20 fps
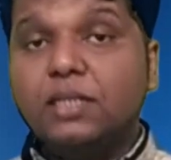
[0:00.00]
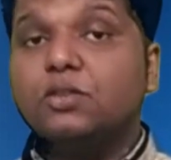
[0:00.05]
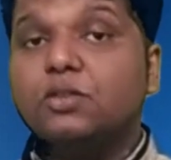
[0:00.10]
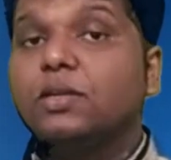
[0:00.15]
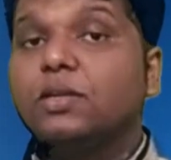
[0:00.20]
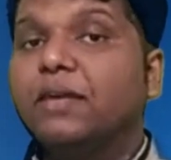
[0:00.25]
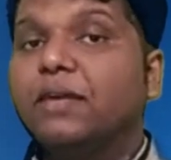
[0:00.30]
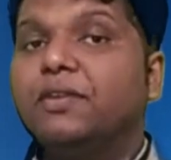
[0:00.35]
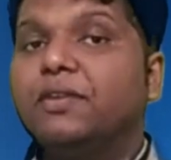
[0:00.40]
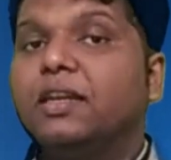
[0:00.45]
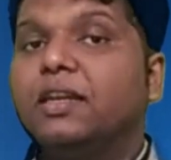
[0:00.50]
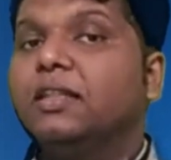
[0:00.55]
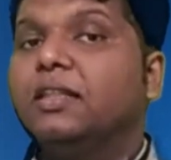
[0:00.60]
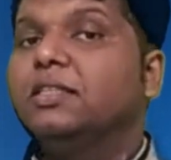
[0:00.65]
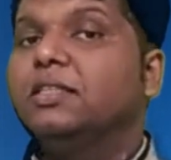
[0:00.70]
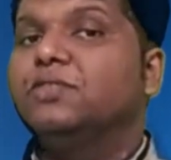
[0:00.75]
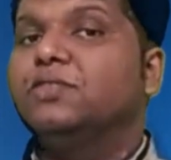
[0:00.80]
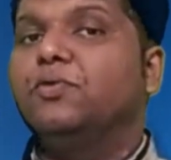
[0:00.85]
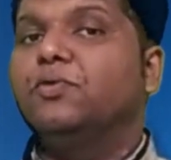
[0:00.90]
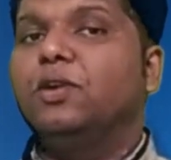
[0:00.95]
So definitely
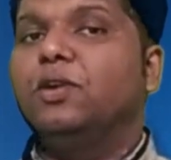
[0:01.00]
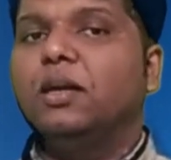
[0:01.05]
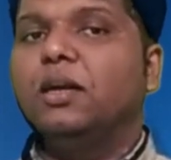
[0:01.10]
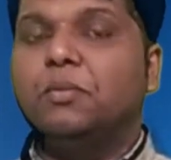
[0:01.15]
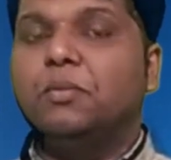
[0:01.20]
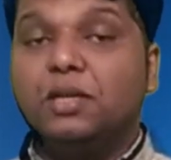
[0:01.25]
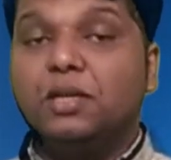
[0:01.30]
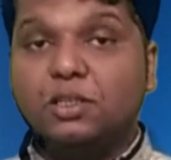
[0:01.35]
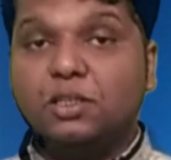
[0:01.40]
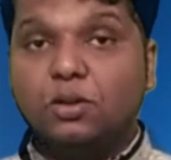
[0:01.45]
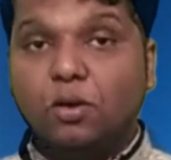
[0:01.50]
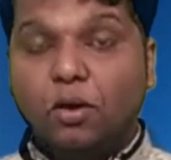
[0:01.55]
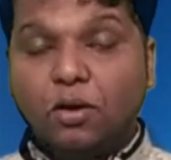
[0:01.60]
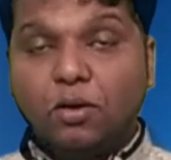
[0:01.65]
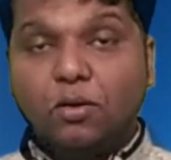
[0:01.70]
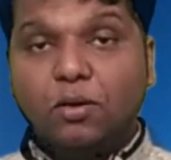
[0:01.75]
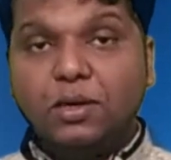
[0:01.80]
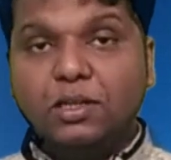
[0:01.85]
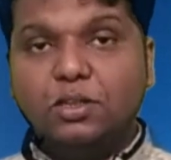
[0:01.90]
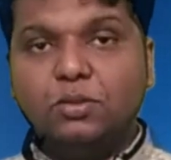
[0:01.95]
this full number is not
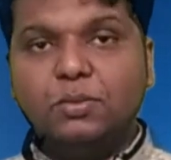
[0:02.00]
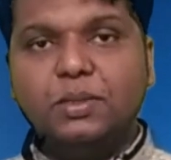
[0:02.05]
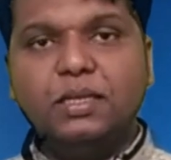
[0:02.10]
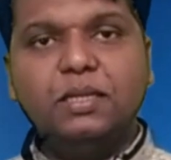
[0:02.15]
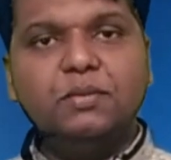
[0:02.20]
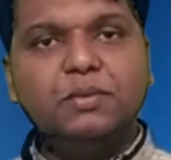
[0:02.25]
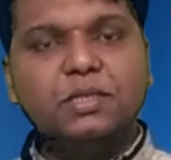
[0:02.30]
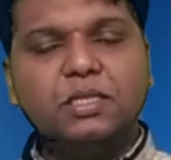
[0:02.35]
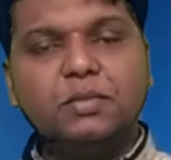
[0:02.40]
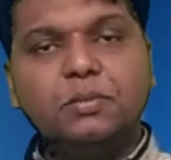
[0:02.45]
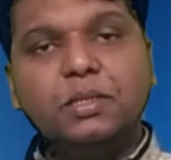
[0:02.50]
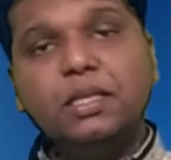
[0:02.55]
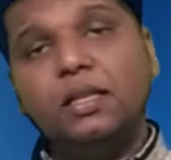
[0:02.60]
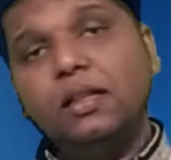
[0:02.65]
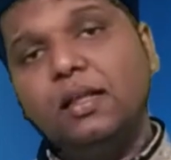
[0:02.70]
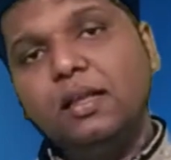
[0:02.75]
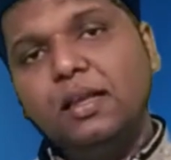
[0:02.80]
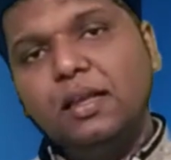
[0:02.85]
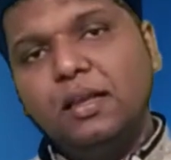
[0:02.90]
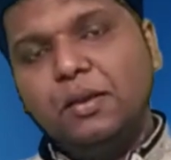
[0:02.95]
going to be divisible
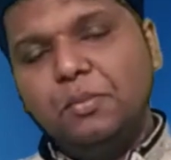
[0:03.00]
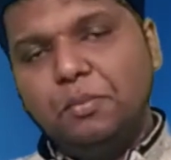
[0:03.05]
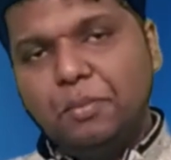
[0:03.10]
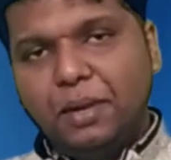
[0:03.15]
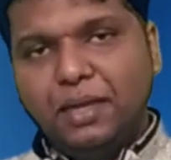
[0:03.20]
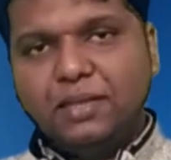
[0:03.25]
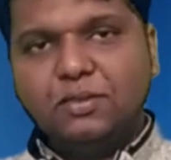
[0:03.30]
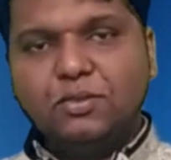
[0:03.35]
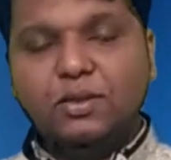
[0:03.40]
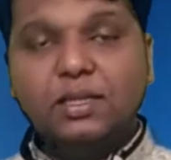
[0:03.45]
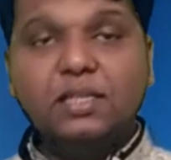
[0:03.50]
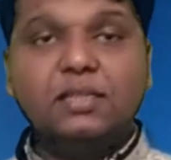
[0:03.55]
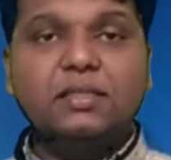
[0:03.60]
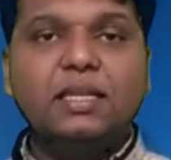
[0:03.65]
by 3.